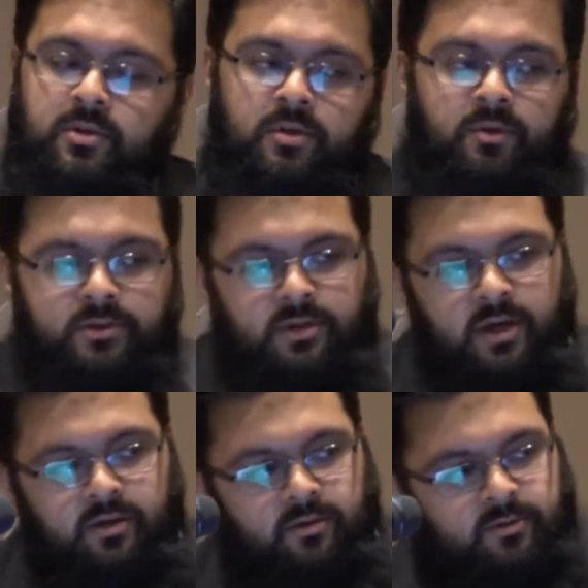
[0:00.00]
So there are
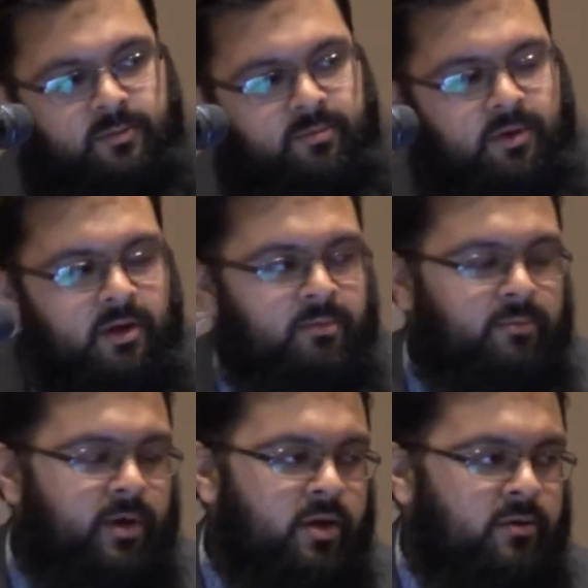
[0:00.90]
cycles, people
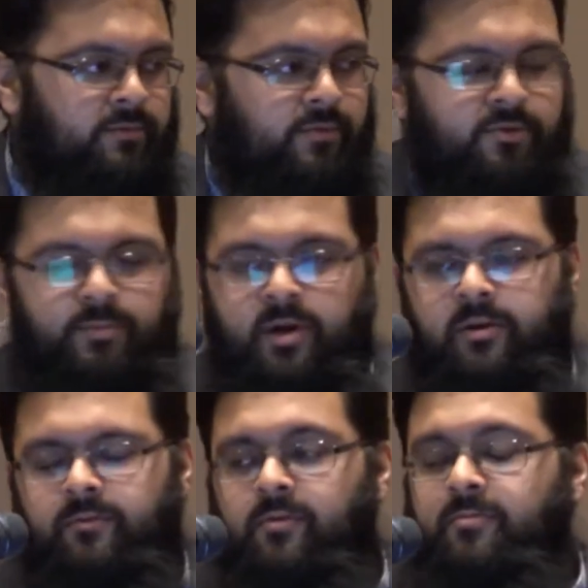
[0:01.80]
coming back and forth,
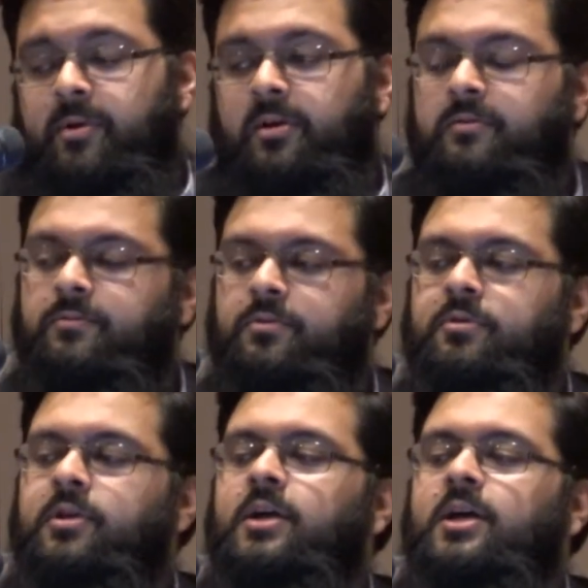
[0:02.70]
back and forth, back and
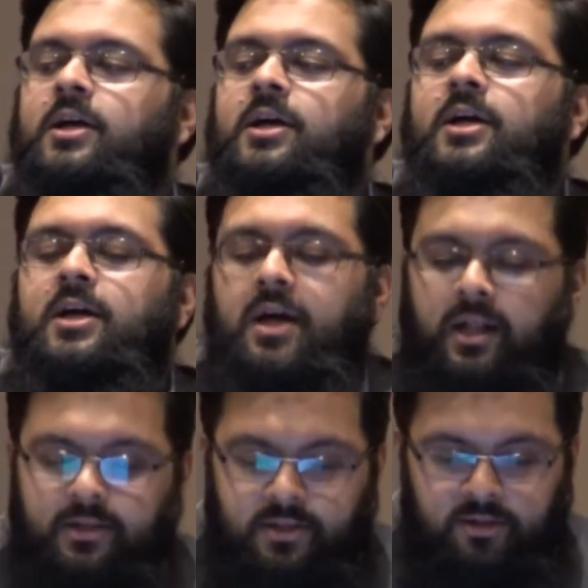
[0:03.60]
forth,
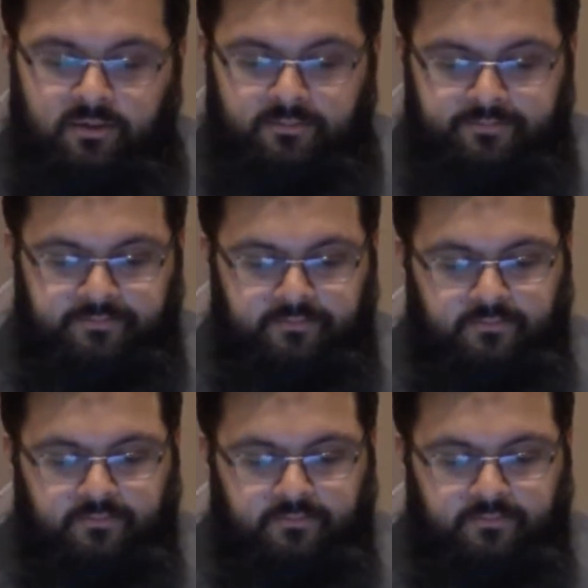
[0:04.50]
until